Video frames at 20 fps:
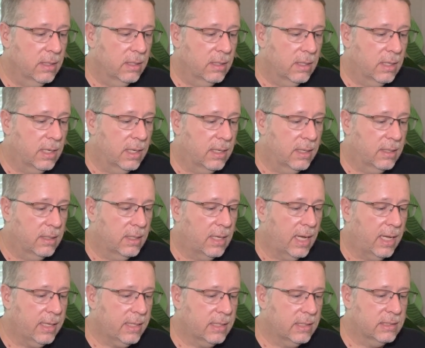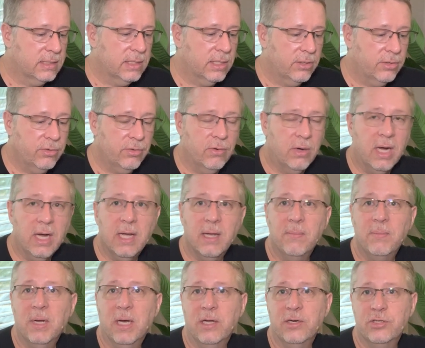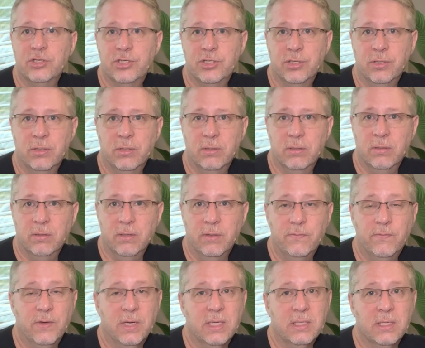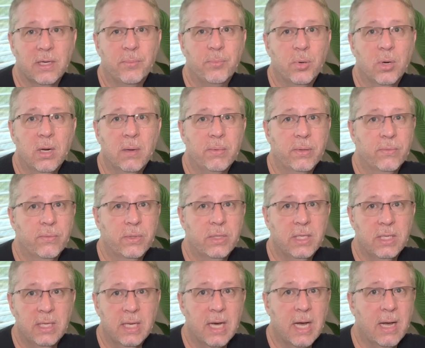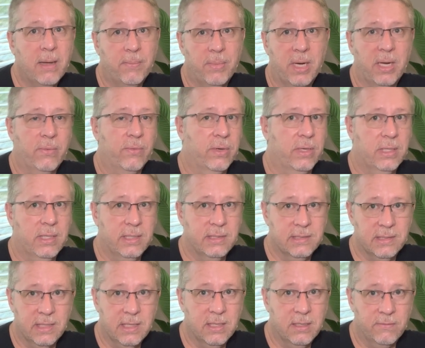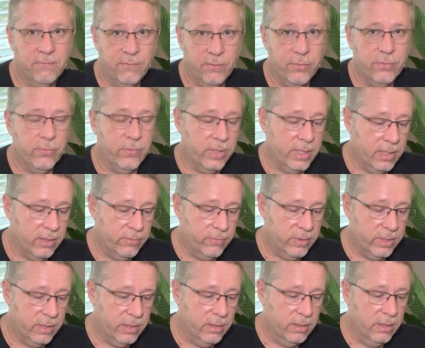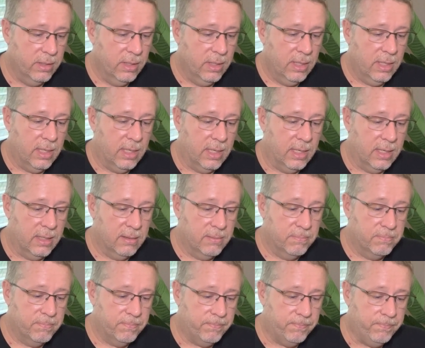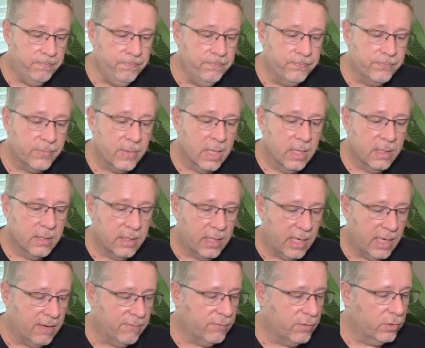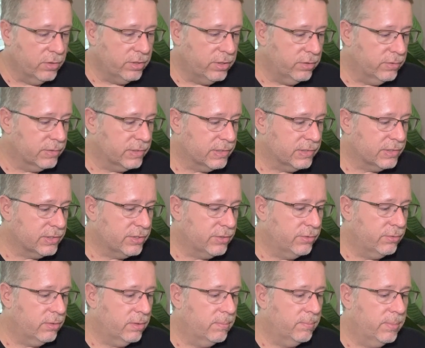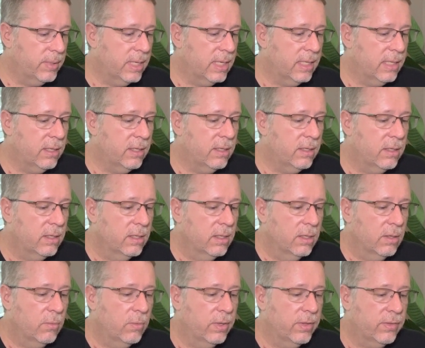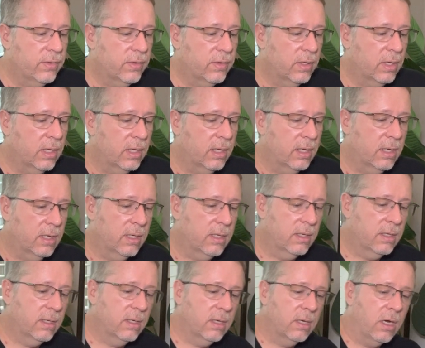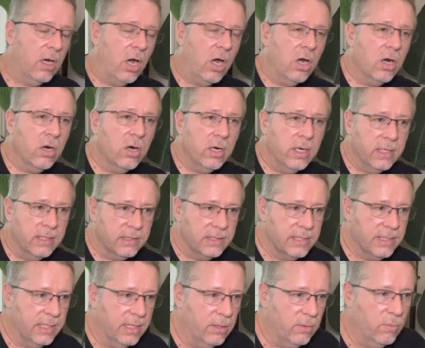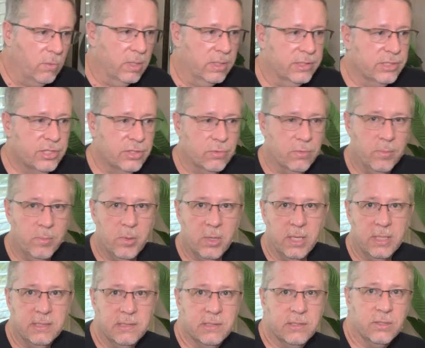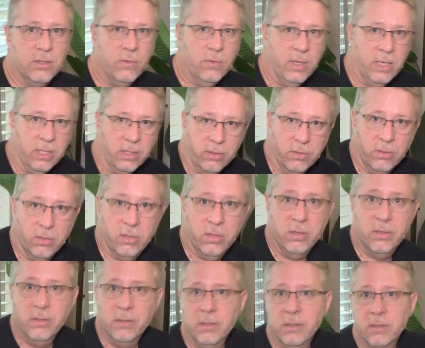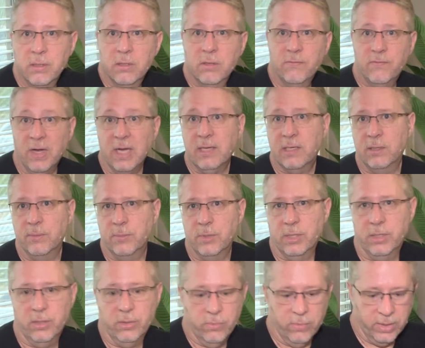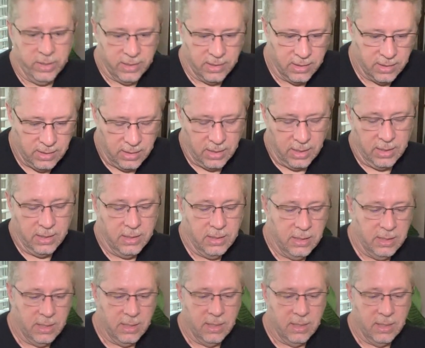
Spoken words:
I can tell you, I am not sure. In fact, I probably would not buy one of these again for 300. They have good uses to them, but with our intent was to replace a regular vacuum cleaner with it. And